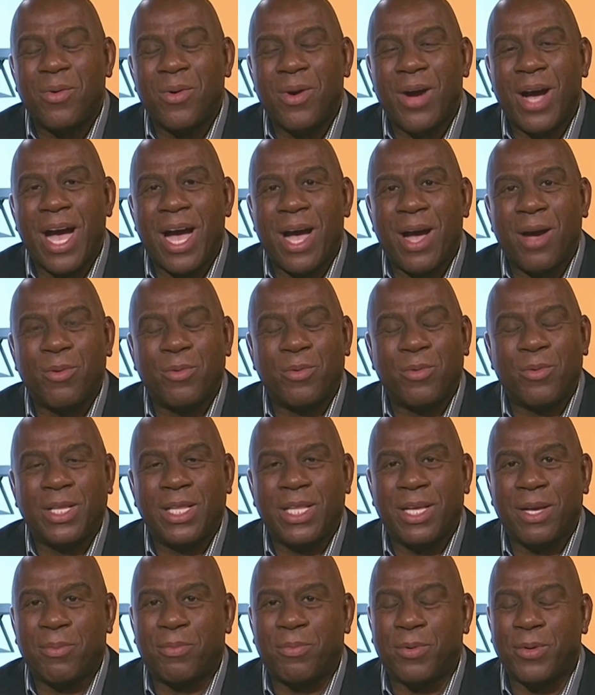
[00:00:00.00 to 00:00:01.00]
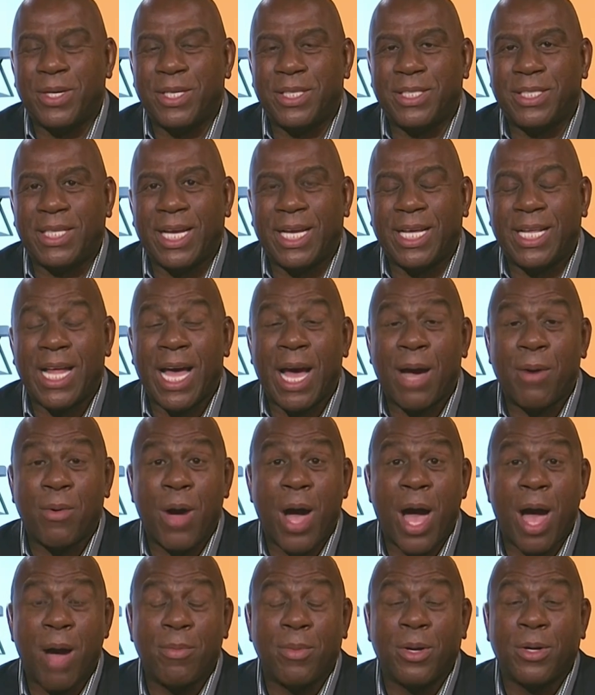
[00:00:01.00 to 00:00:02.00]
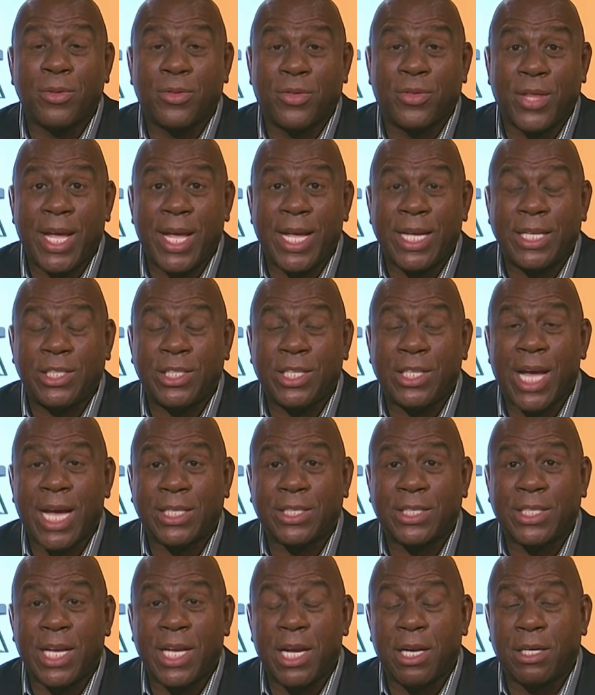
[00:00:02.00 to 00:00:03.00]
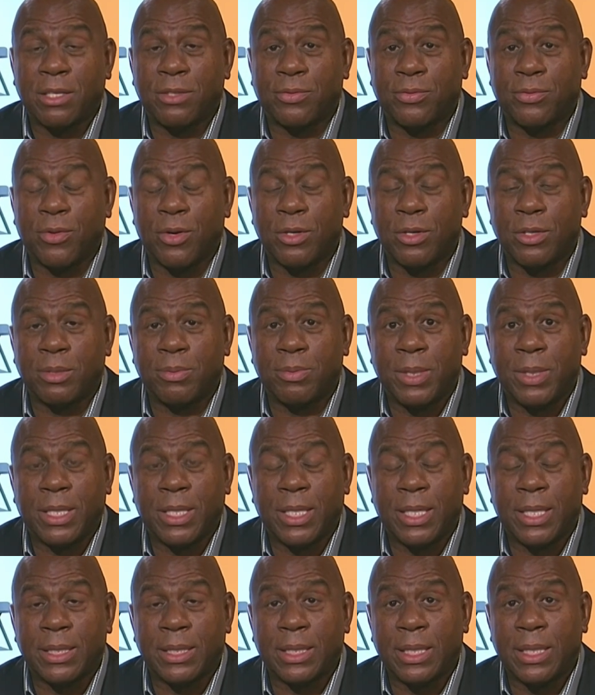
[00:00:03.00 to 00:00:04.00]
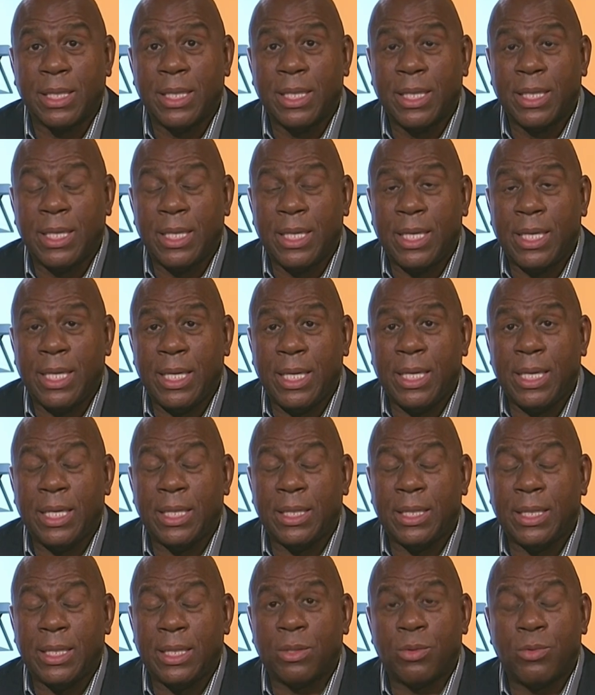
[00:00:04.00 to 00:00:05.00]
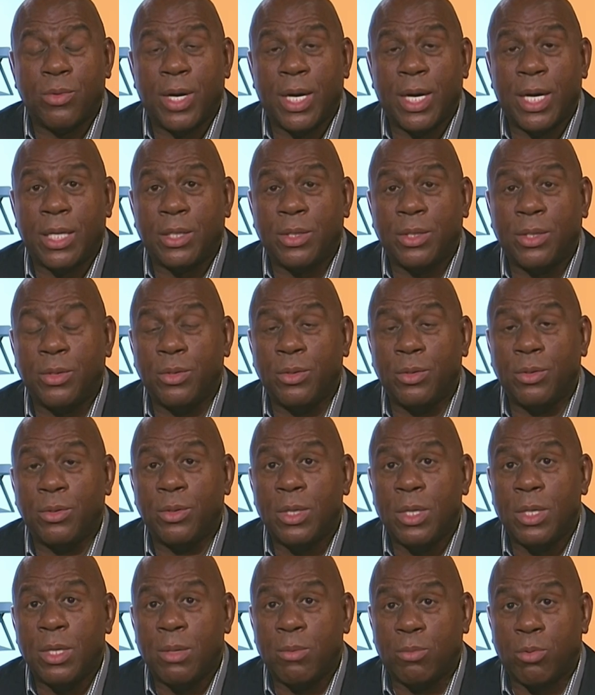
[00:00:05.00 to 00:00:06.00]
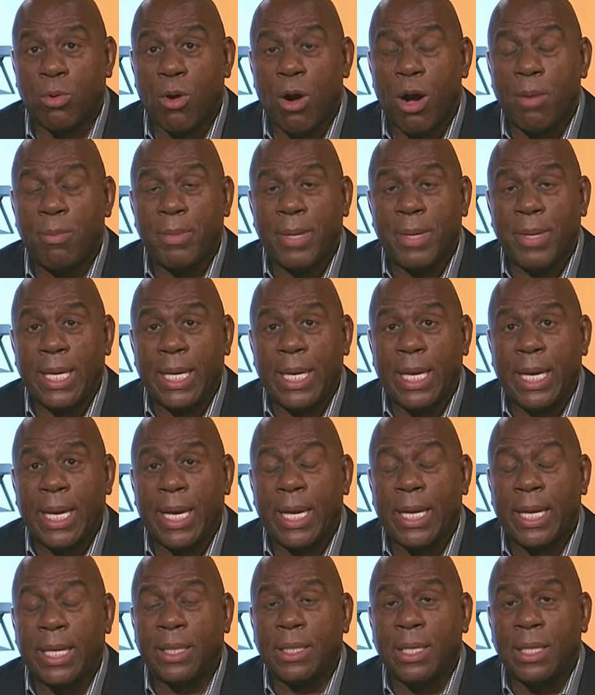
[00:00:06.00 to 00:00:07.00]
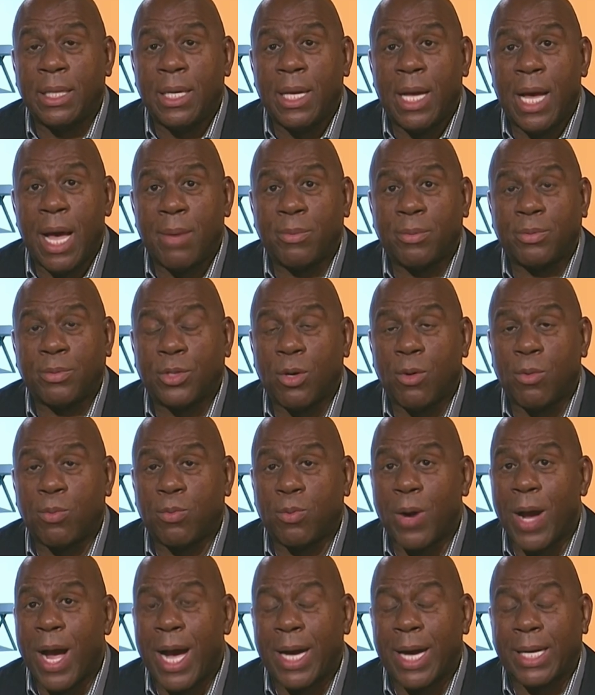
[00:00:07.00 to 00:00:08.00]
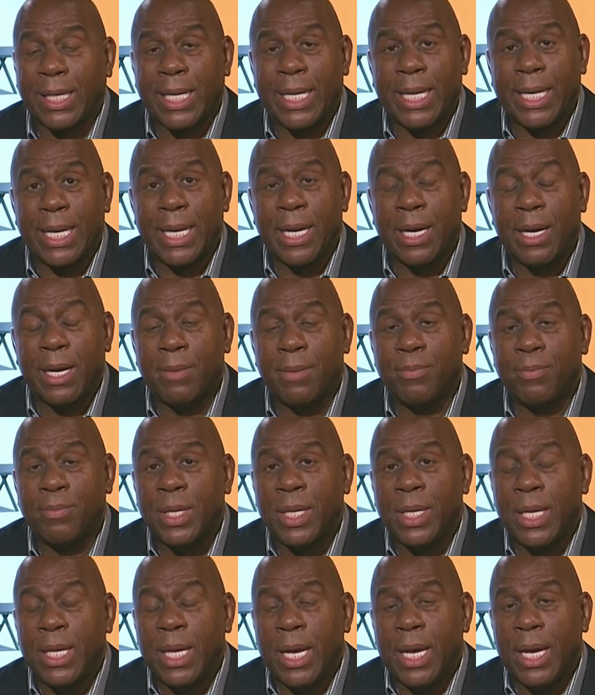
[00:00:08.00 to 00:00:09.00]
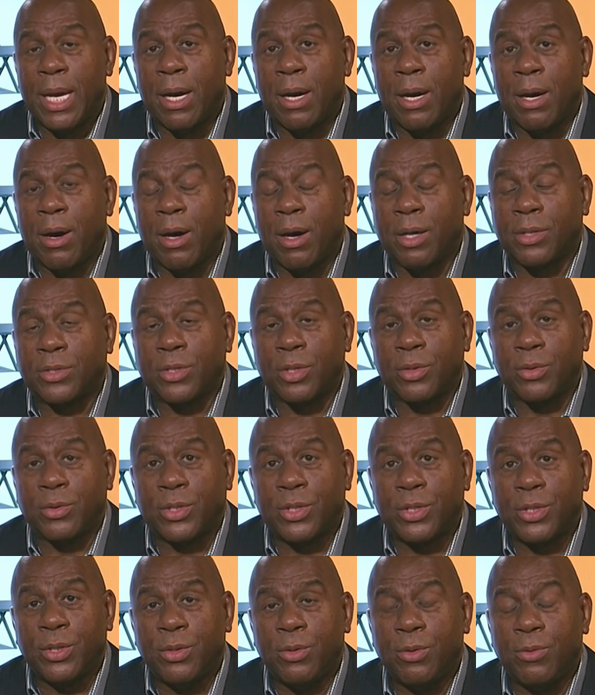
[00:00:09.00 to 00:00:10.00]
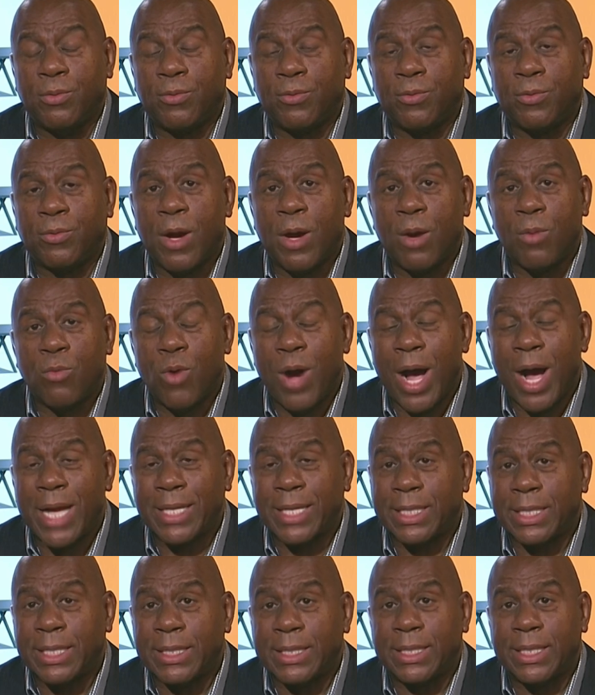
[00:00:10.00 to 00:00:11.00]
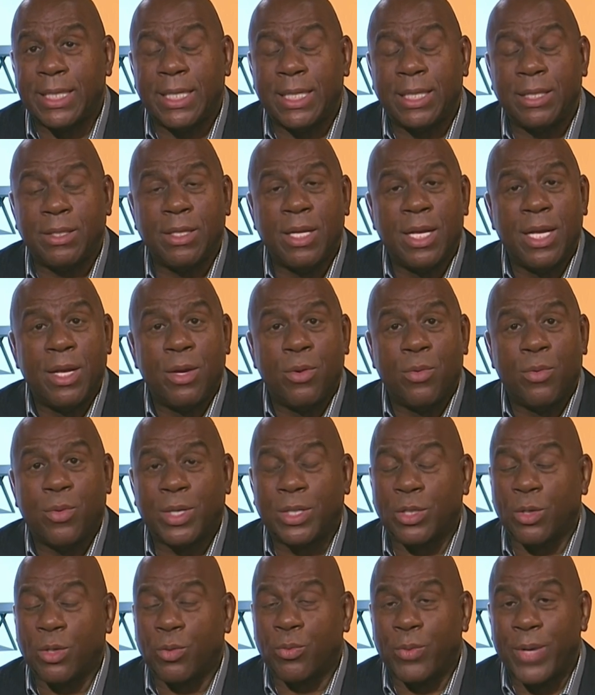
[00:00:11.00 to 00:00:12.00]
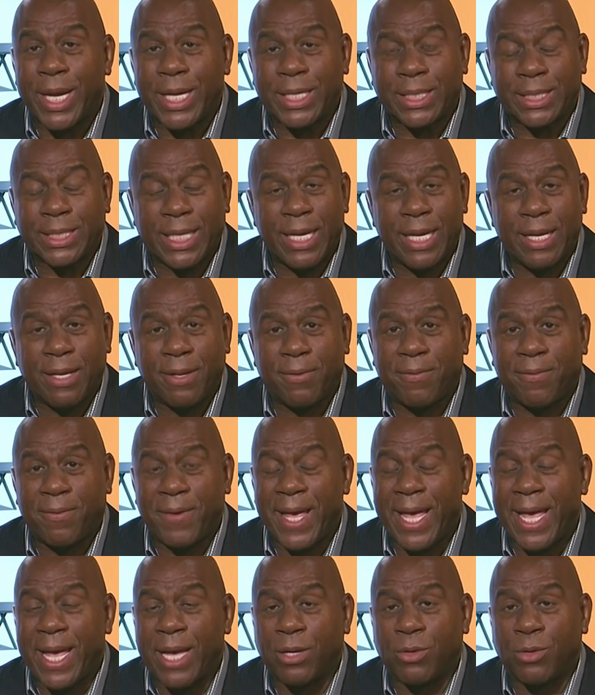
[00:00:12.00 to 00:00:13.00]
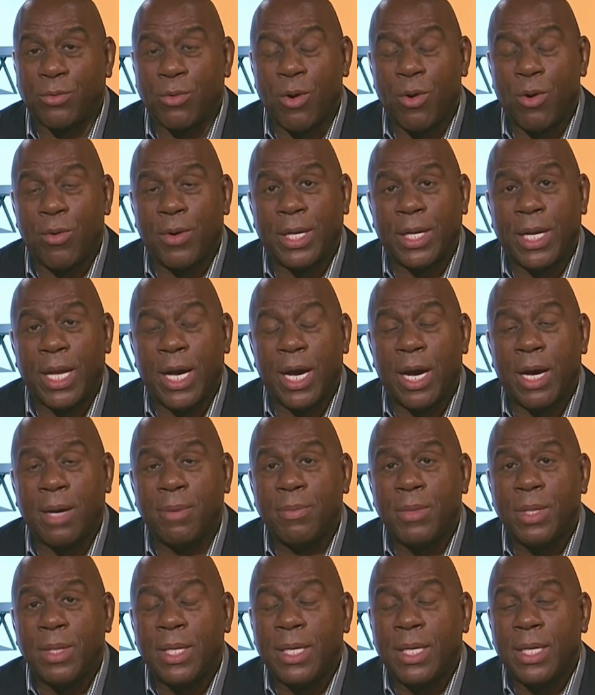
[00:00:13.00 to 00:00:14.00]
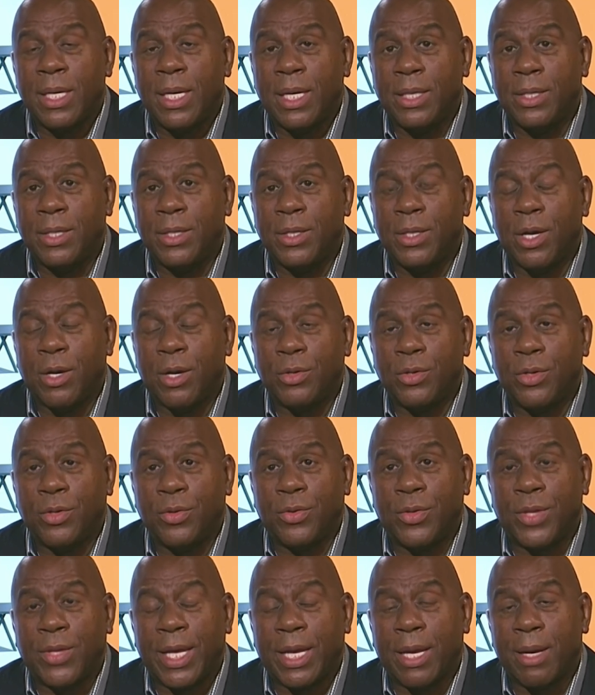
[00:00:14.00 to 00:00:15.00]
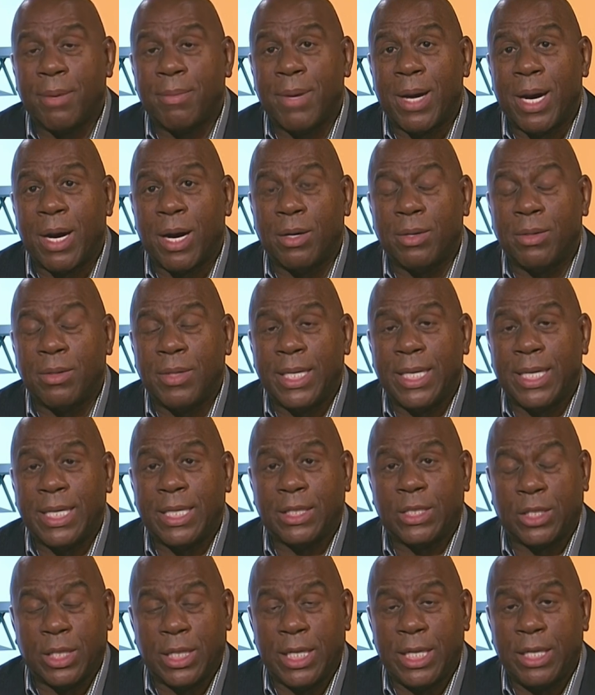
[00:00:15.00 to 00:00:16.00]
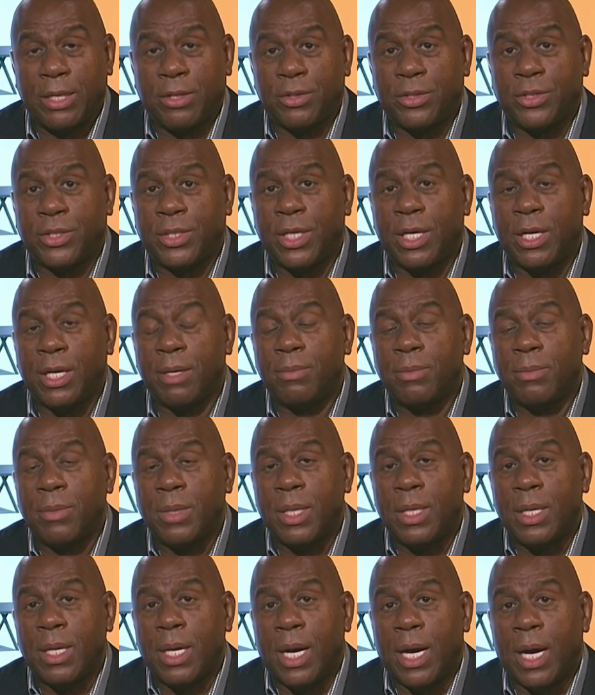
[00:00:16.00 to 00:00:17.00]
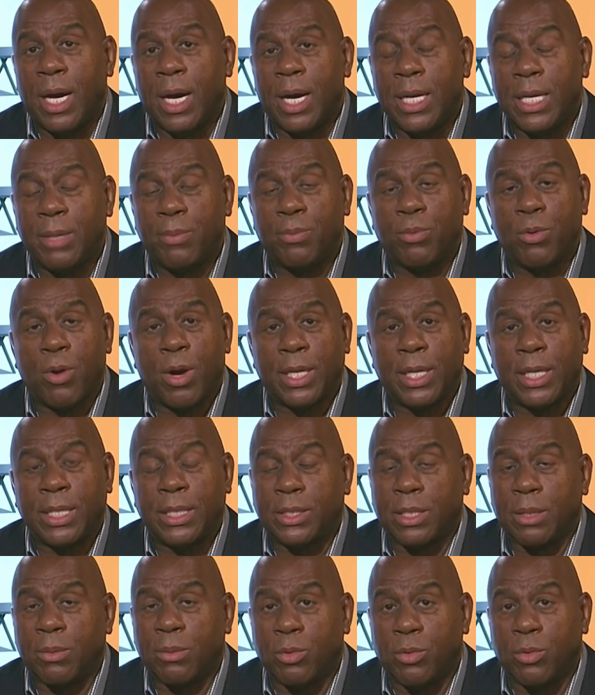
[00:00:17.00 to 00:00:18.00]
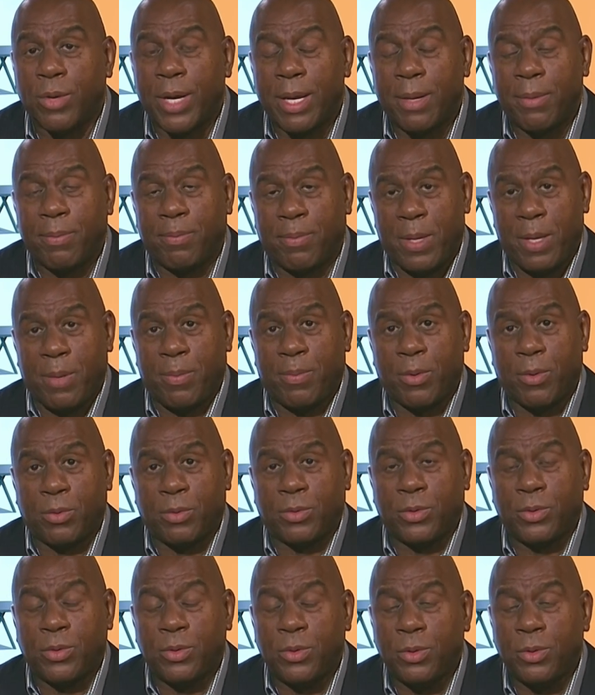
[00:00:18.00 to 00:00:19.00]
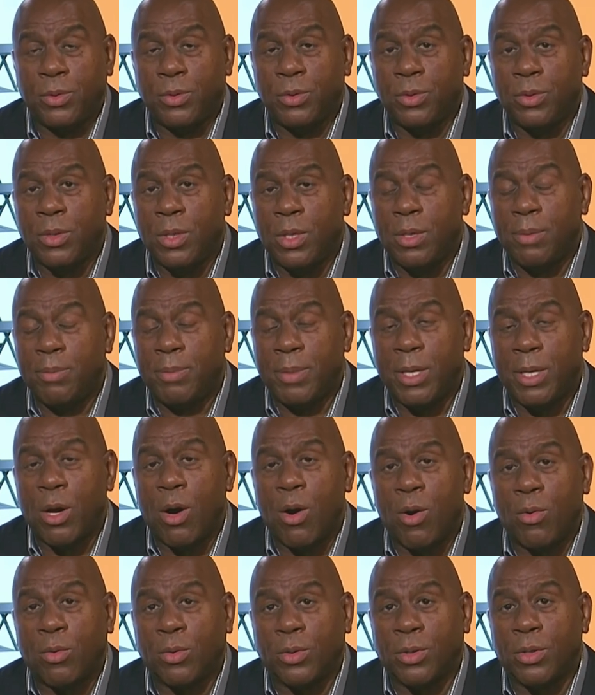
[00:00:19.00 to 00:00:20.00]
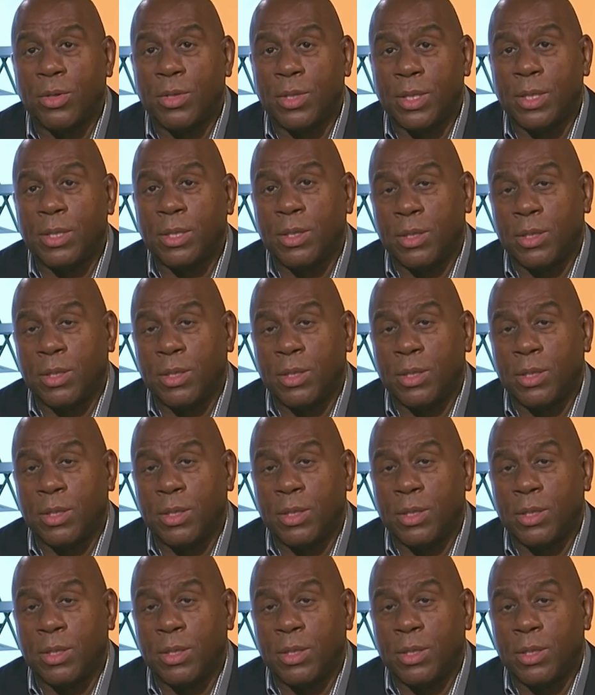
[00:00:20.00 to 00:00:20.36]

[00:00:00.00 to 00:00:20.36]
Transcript: well, I really appreciate it. I'm, I'm going to thank Josh Harris first because yes. he is the one who brought me in. I'm so proud of him. Uh, also, too, from Washington, was a Redskins fan growing up. You know, you think about his leadership. Uh, he brought in some great people to be owner uh,